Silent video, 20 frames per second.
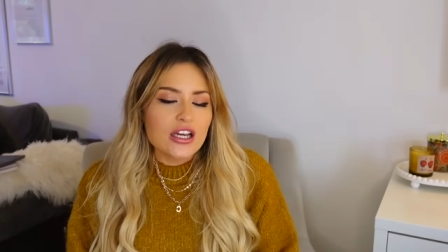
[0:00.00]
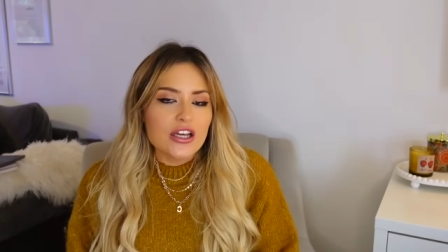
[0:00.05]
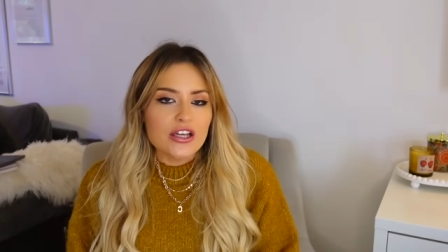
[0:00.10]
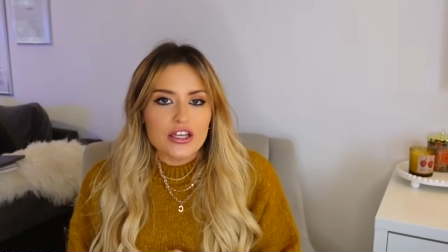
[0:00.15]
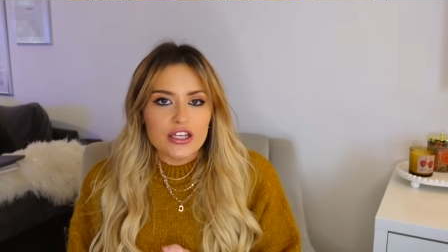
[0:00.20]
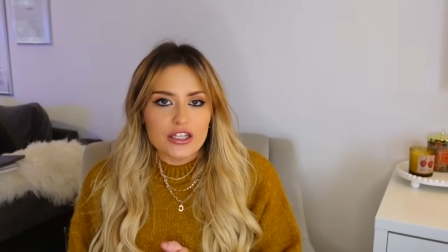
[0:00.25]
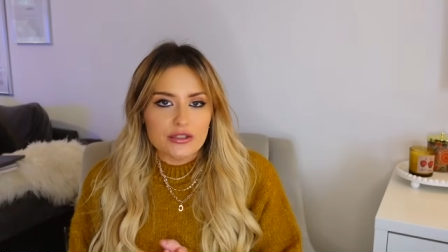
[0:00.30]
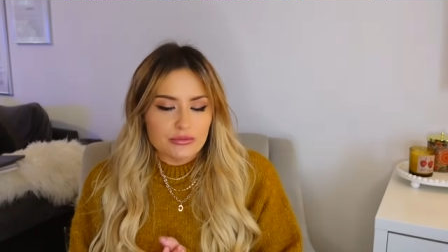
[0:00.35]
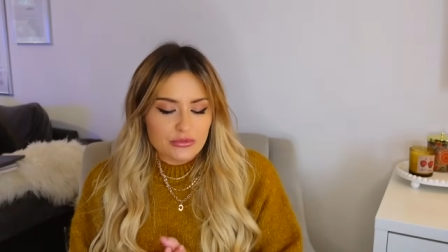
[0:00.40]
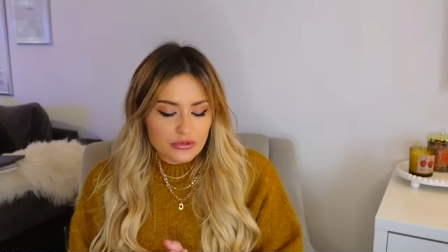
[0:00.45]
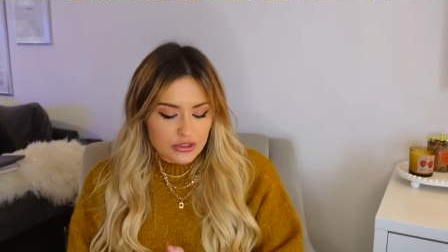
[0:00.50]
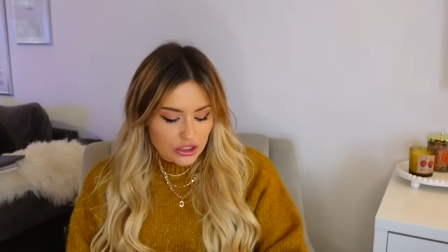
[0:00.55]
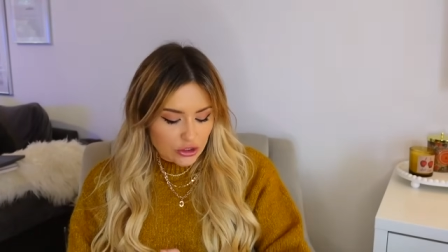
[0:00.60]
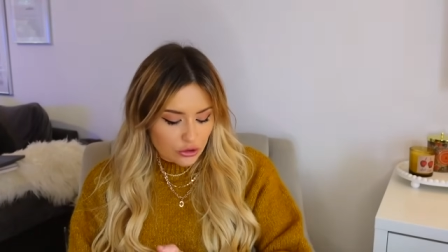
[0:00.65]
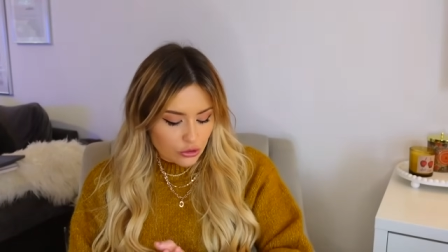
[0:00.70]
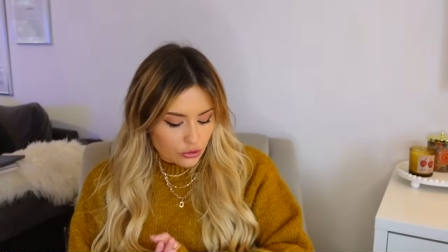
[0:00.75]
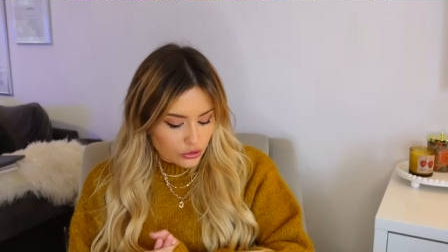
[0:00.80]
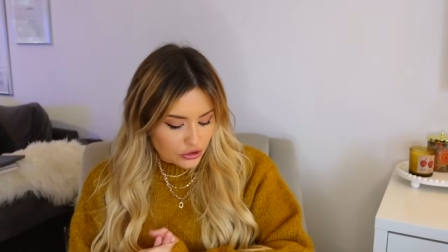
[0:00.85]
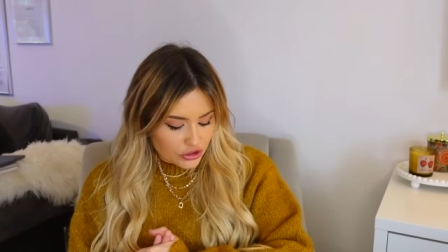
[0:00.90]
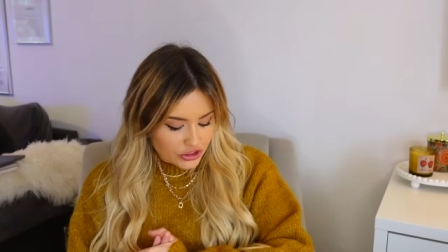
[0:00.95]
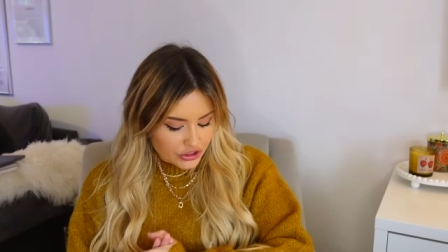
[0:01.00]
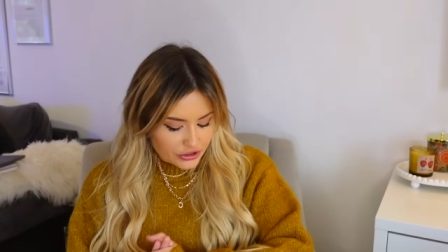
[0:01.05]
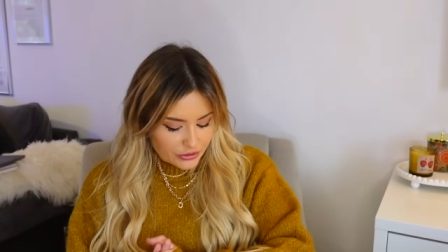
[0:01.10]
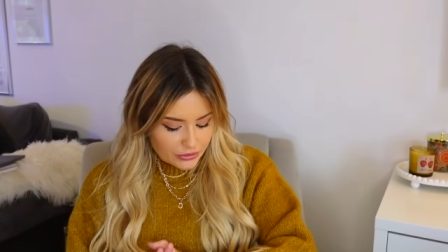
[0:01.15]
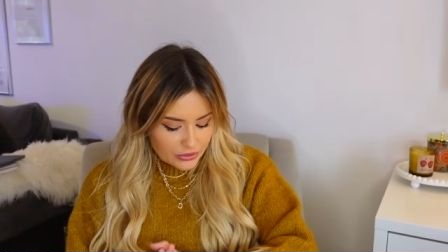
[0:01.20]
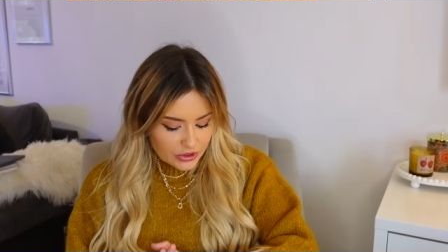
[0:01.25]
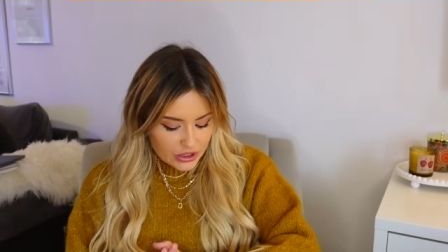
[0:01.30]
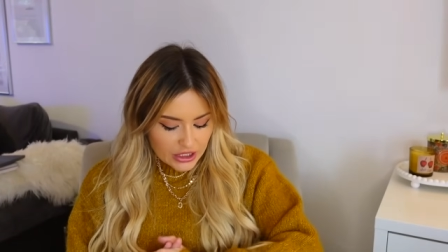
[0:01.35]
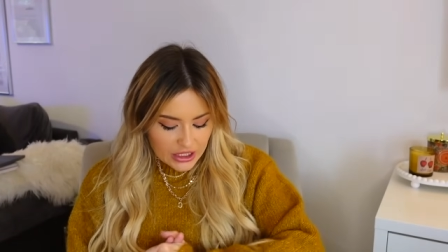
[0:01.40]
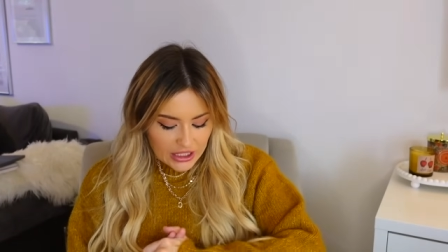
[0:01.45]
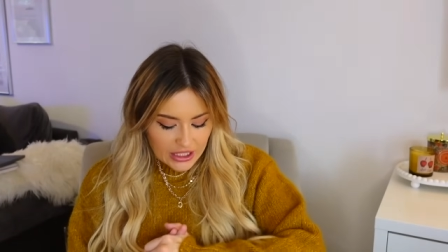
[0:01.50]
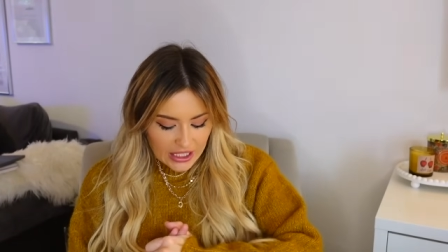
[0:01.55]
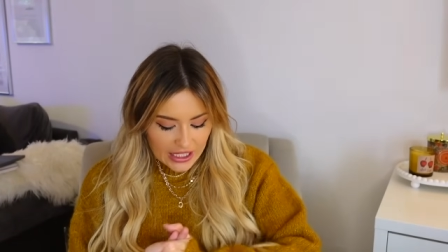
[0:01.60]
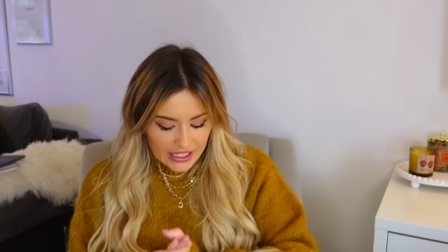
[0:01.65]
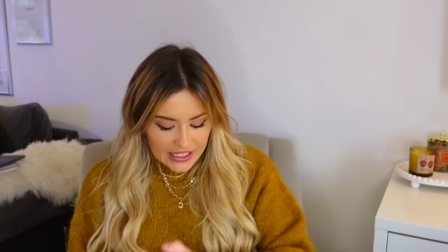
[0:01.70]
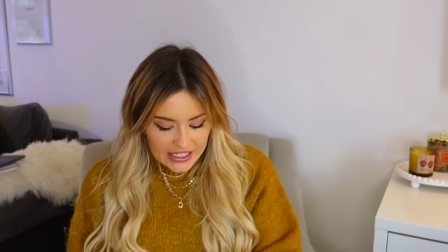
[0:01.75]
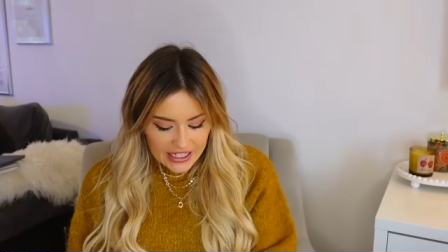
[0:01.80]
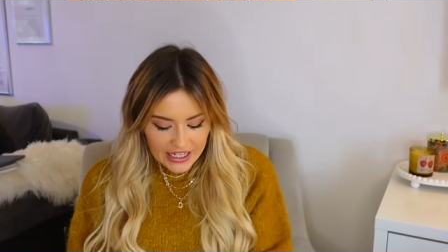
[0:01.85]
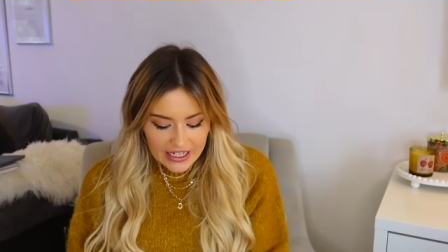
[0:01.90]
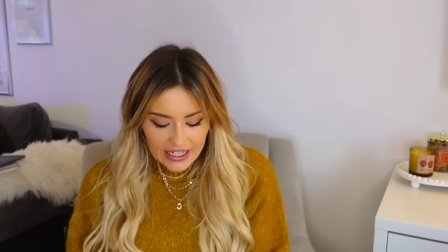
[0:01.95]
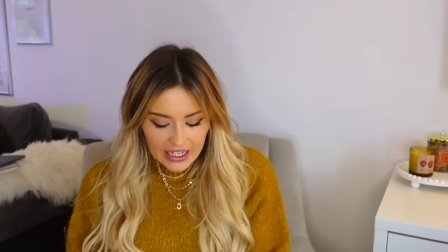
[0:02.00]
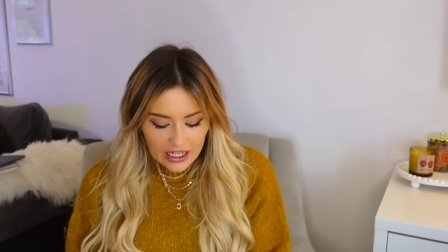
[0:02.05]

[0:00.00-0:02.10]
the autumn, and yeah,